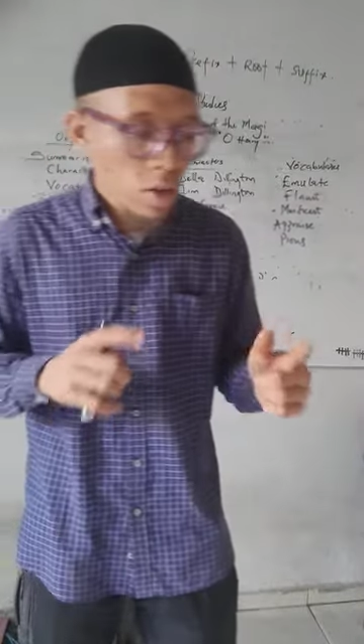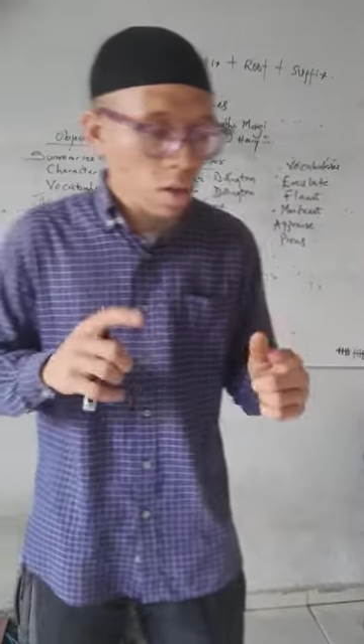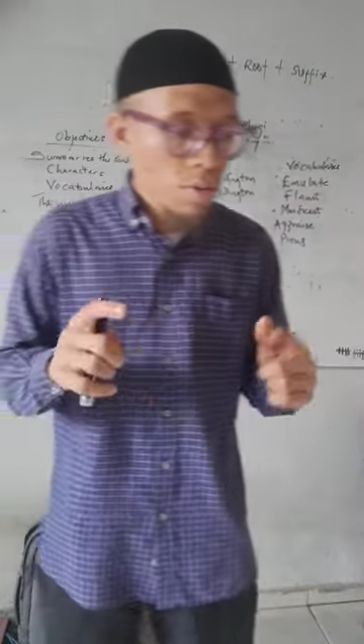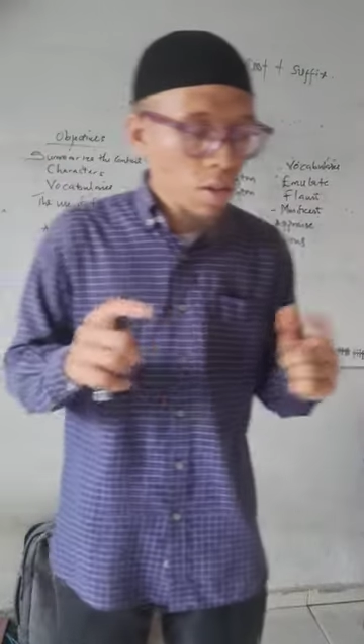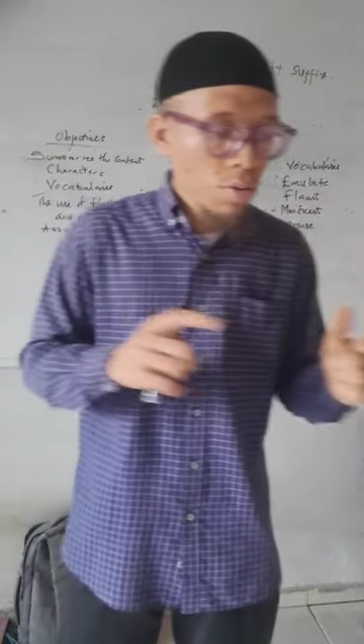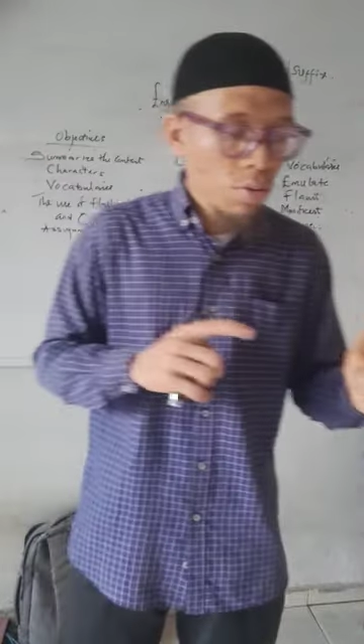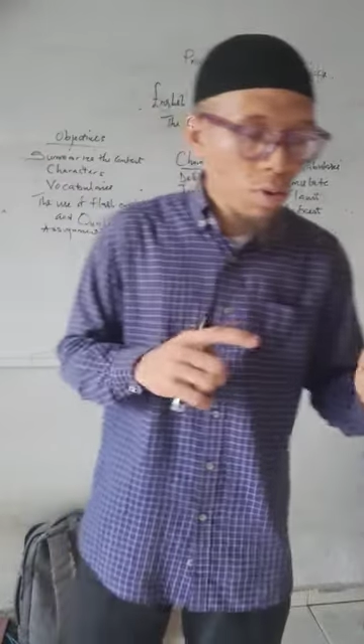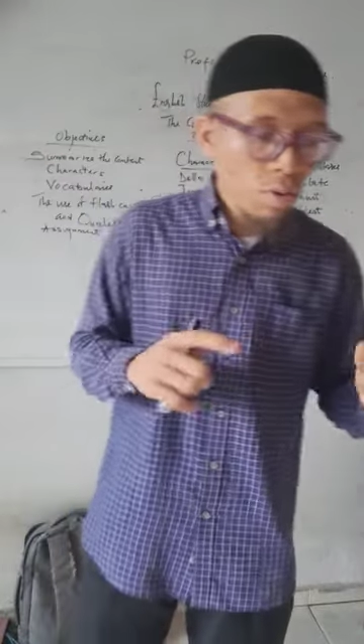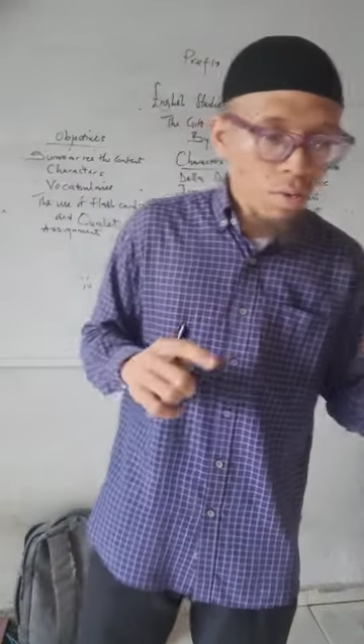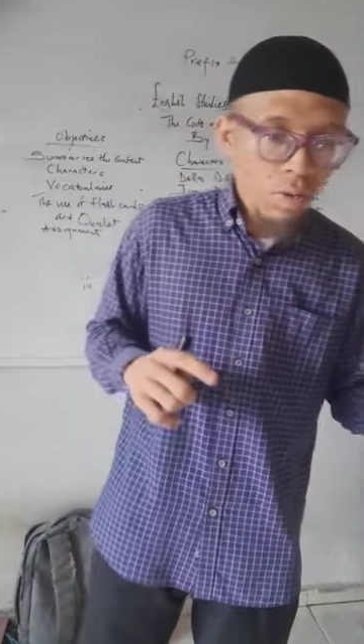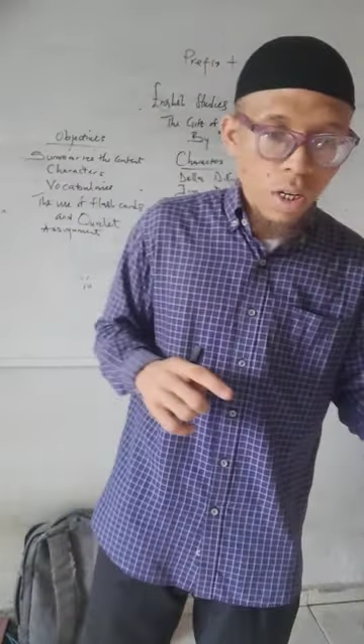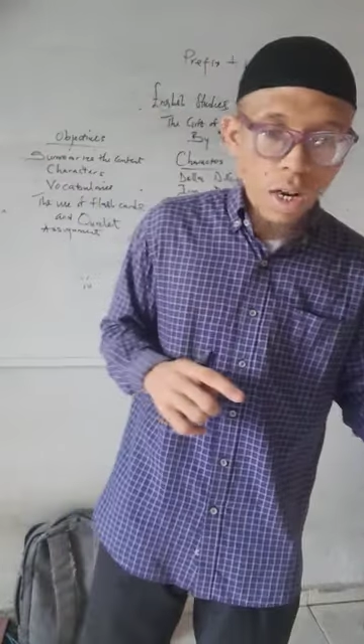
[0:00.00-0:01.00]
tell me the
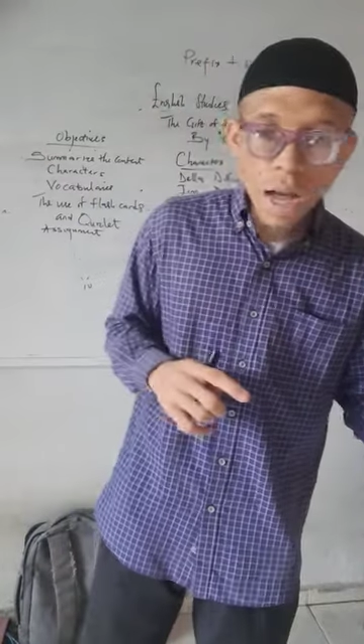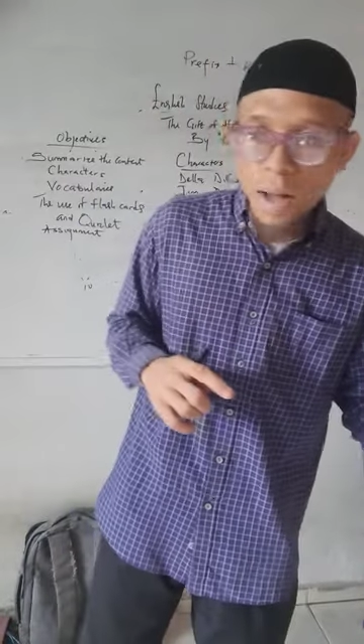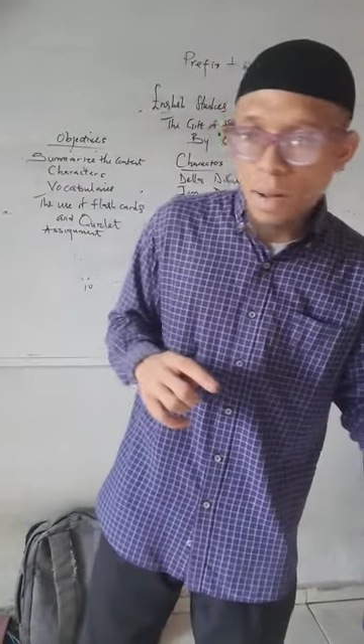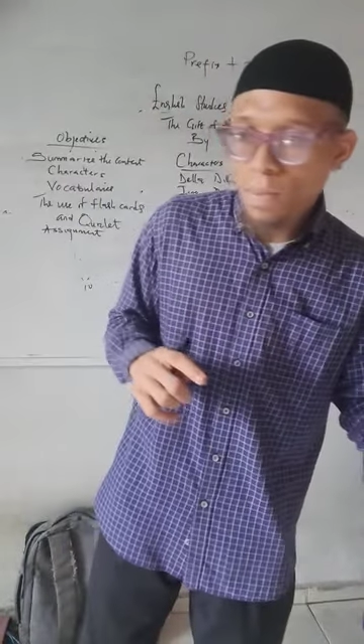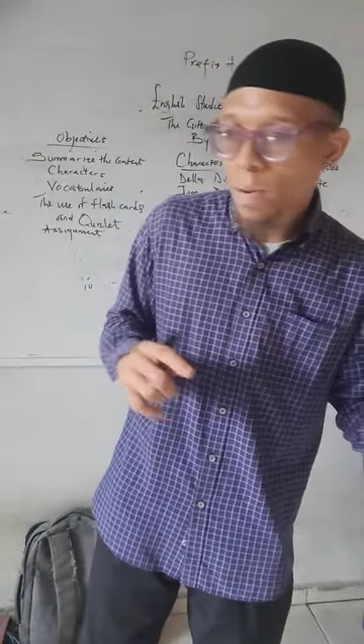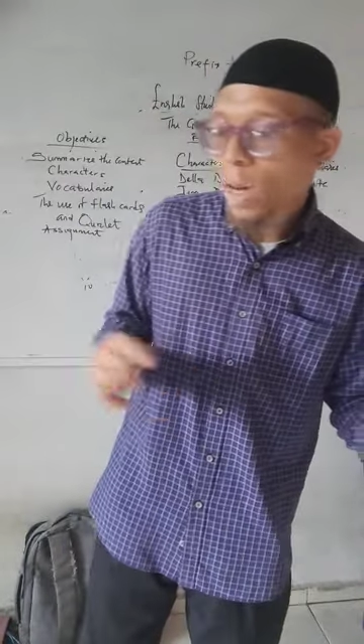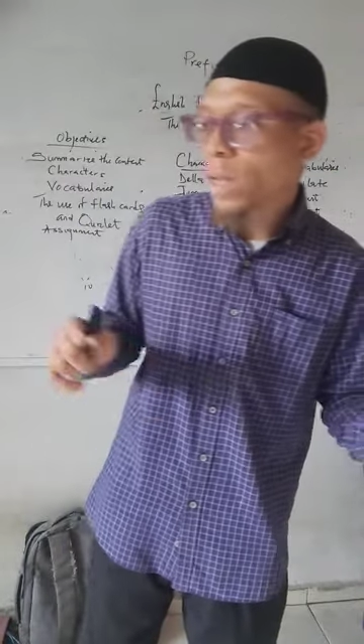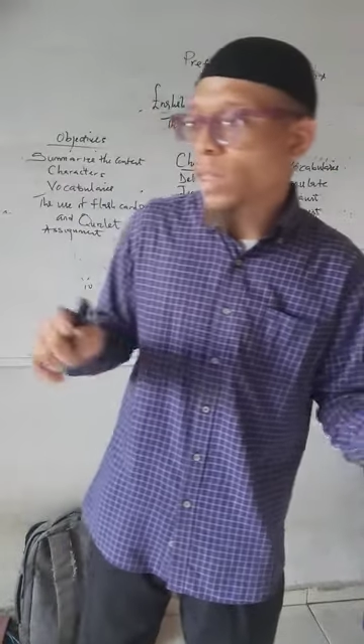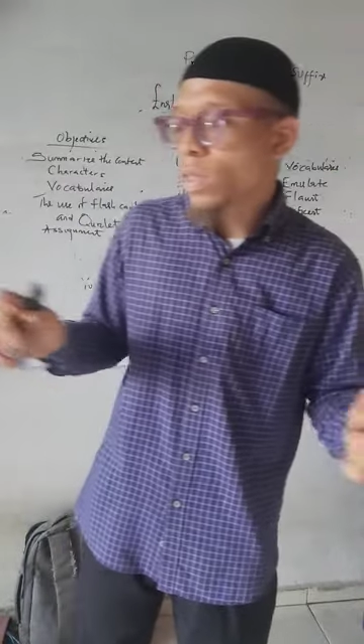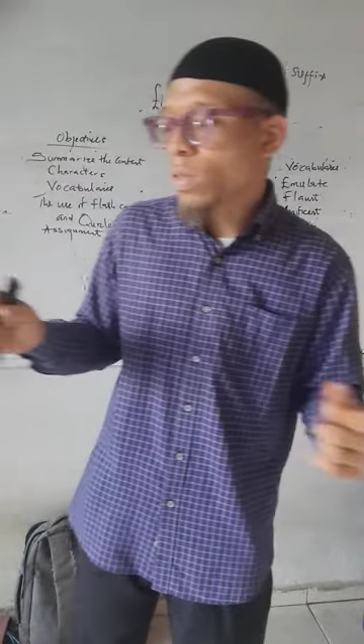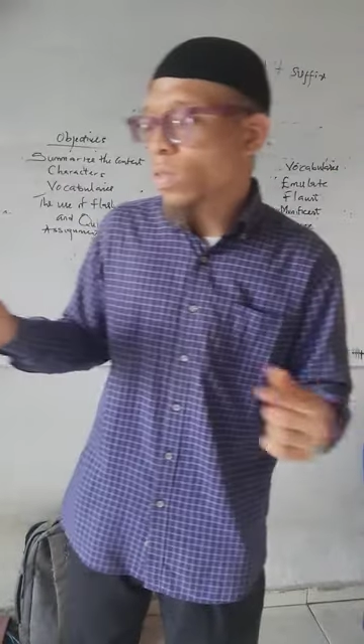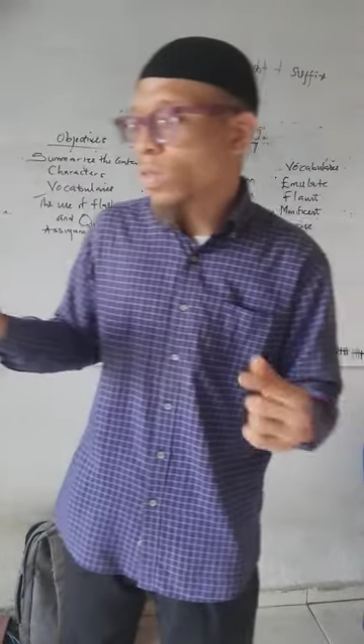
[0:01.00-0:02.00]
role Dilla
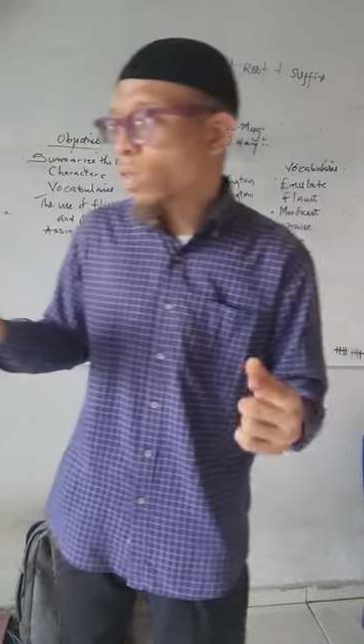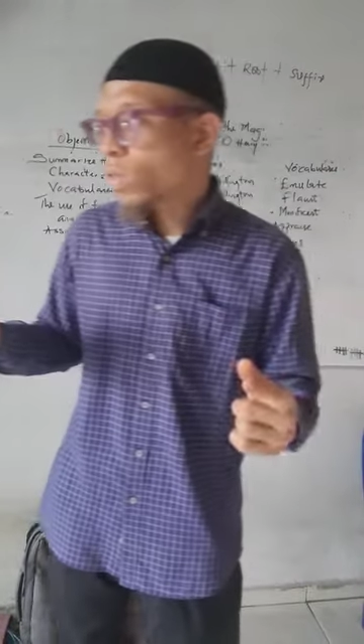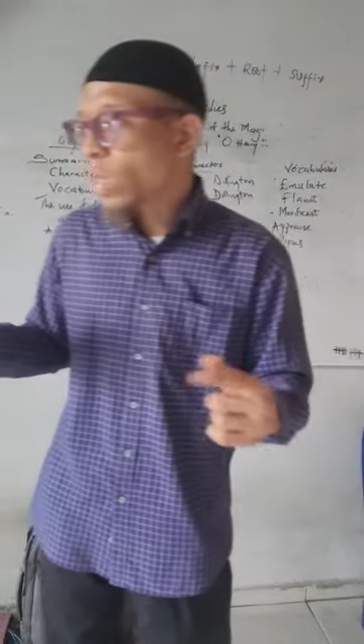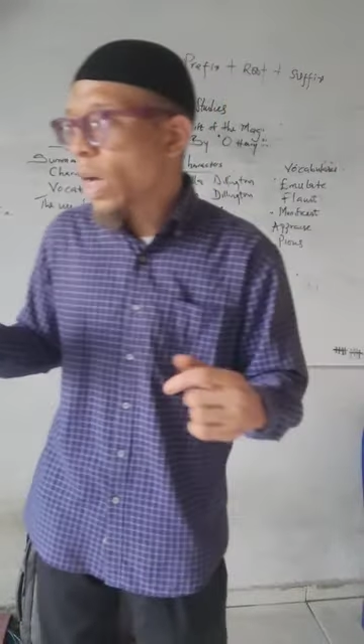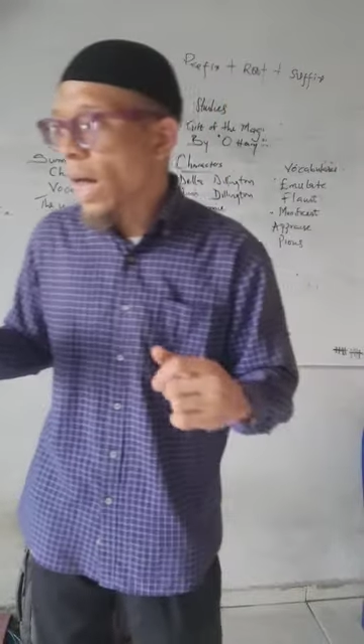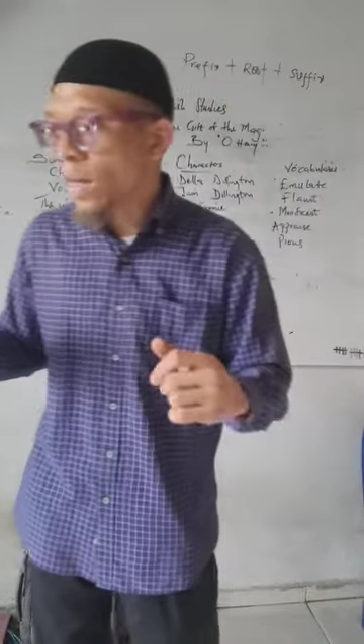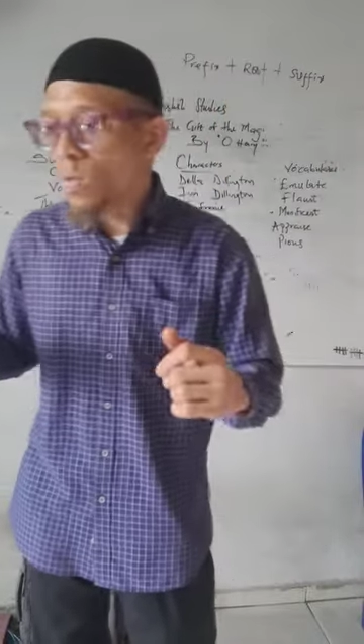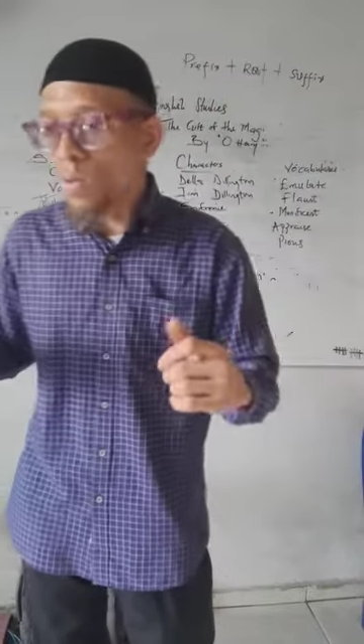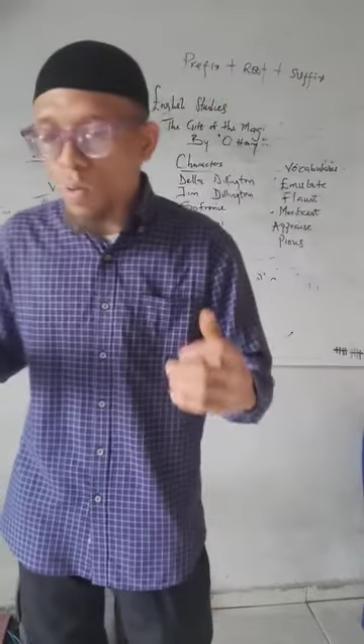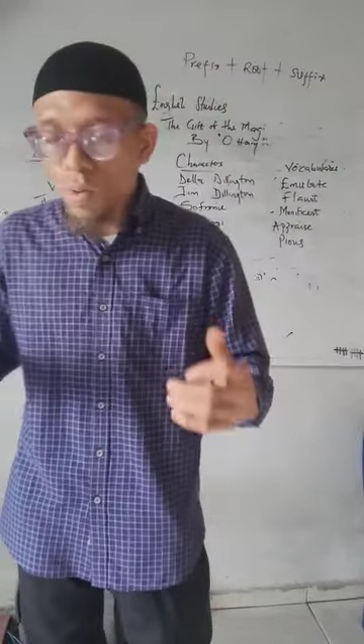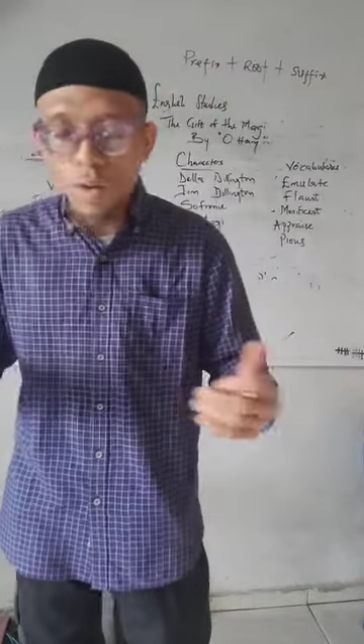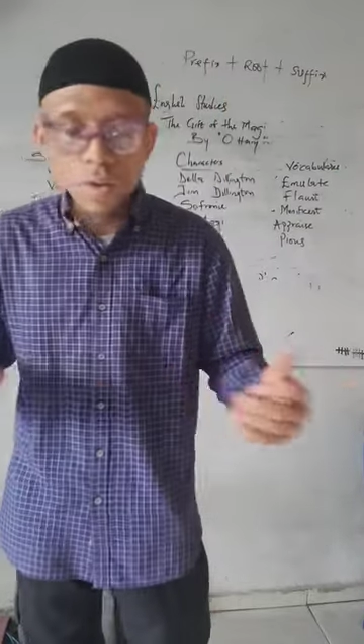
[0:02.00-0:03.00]
played in the story and
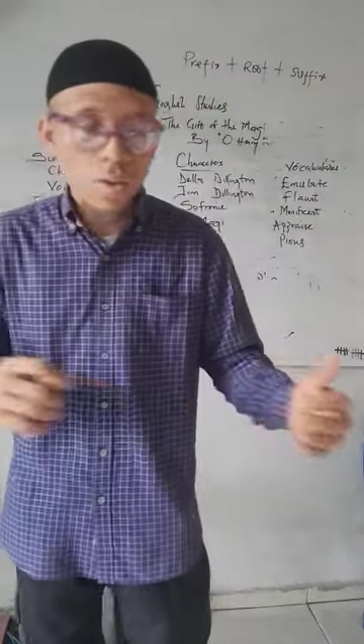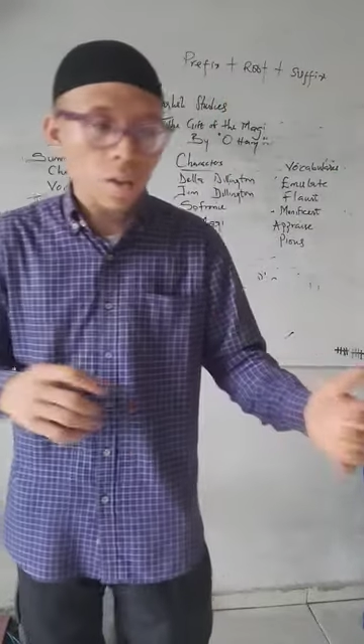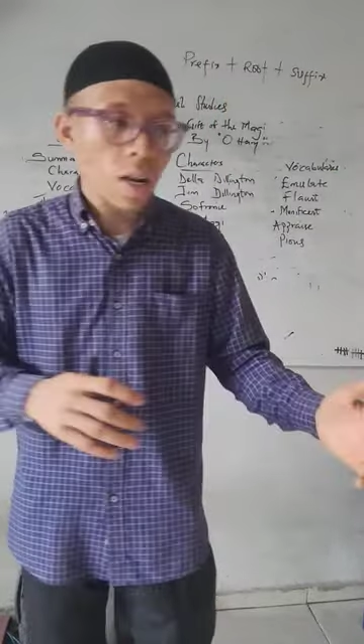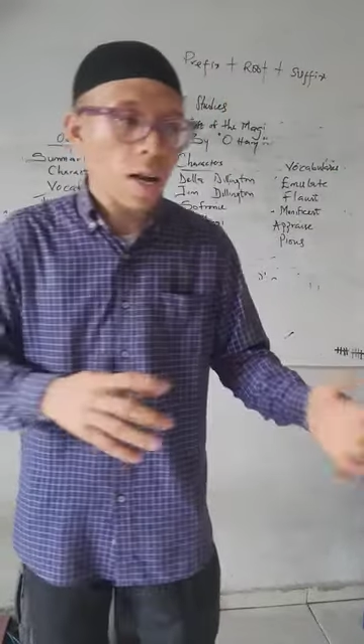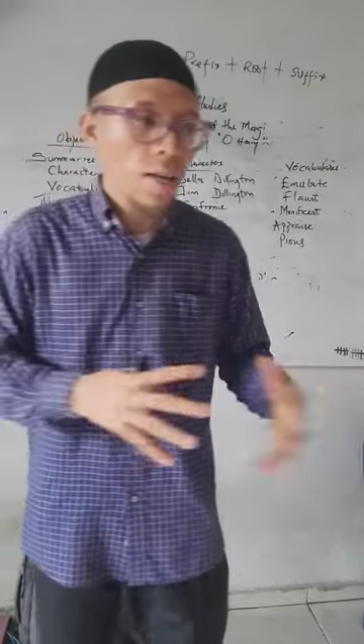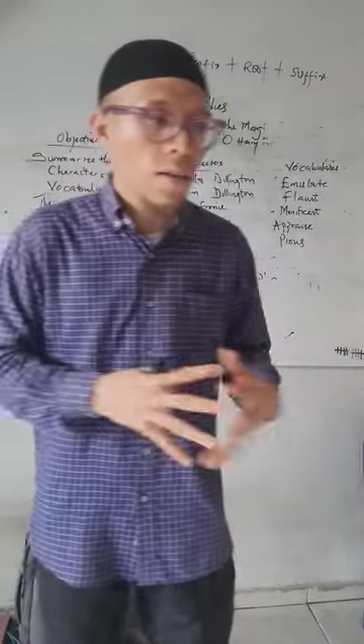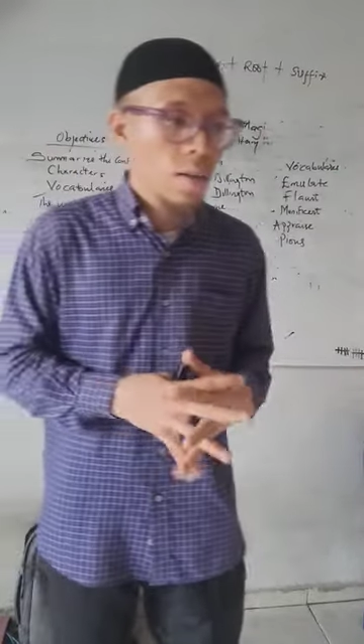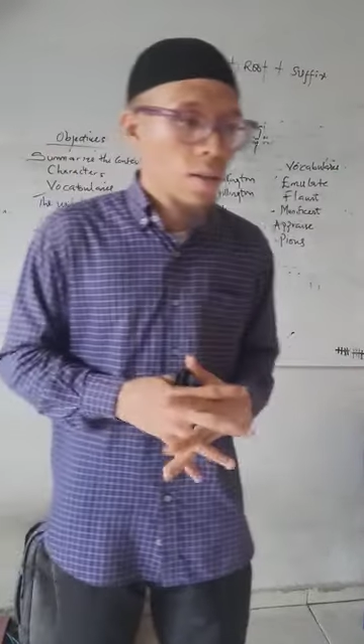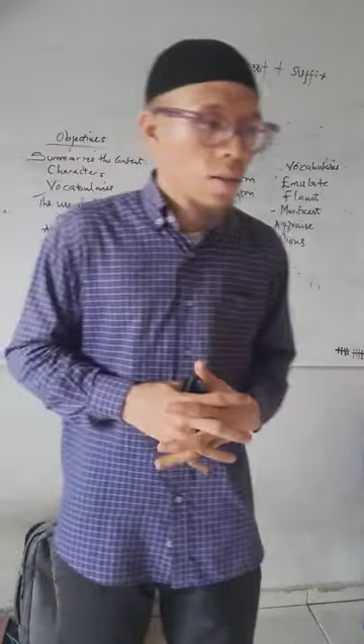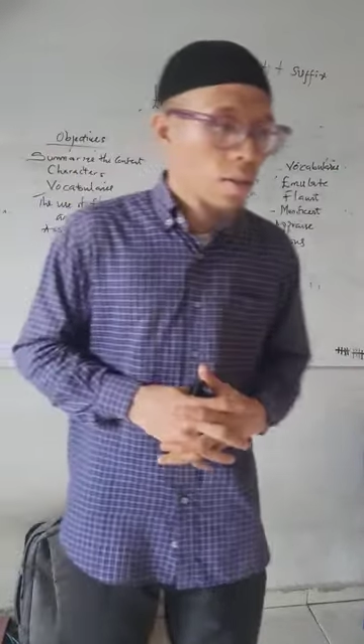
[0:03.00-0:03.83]
who was Dilla?